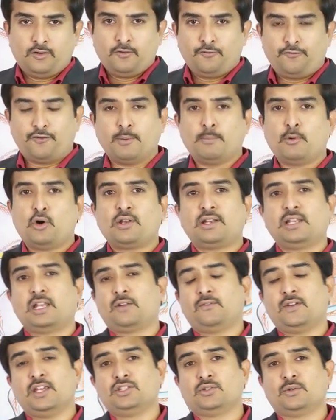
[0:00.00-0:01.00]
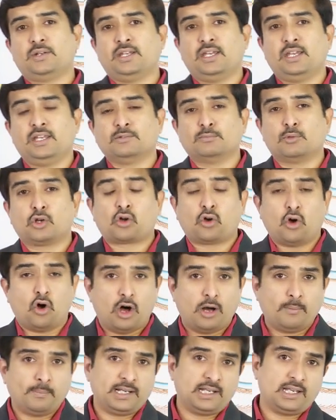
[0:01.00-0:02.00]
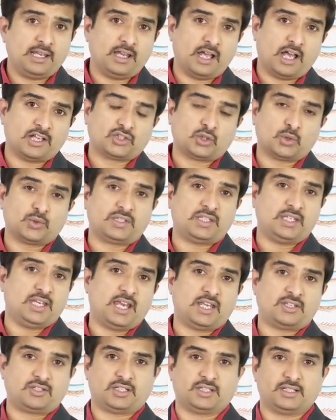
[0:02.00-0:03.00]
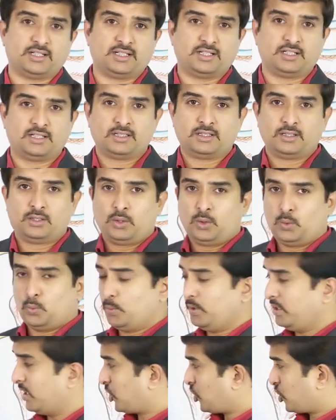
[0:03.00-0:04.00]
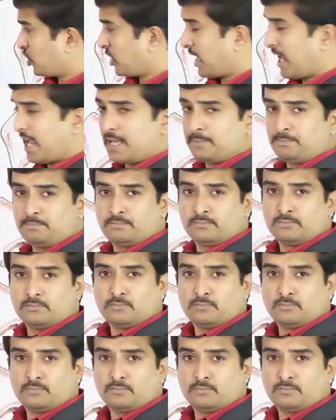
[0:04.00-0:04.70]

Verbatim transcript: Femoral nerve injury is more commonly associated with the stab,